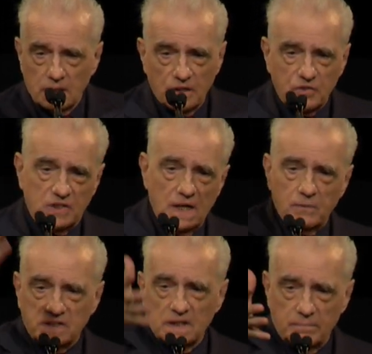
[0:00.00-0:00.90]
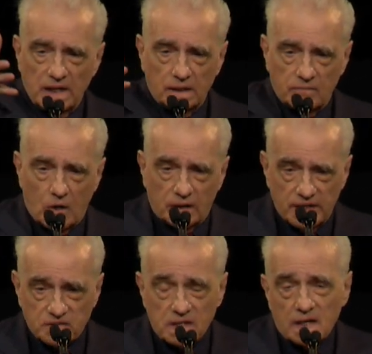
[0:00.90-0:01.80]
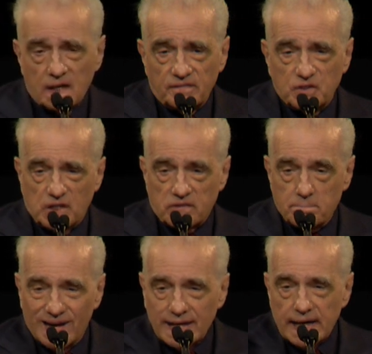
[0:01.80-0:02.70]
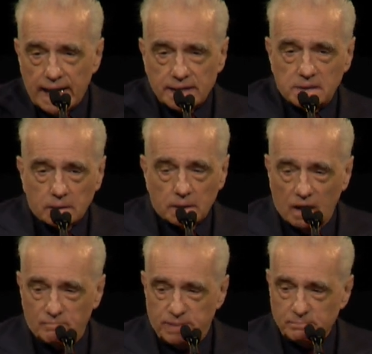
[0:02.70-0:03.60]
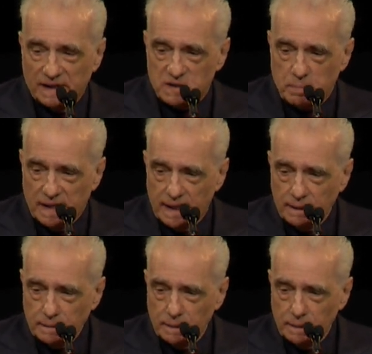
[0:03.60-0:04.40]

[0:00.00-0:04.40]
She was in the middle of all this, the Jeremiad of public speaking,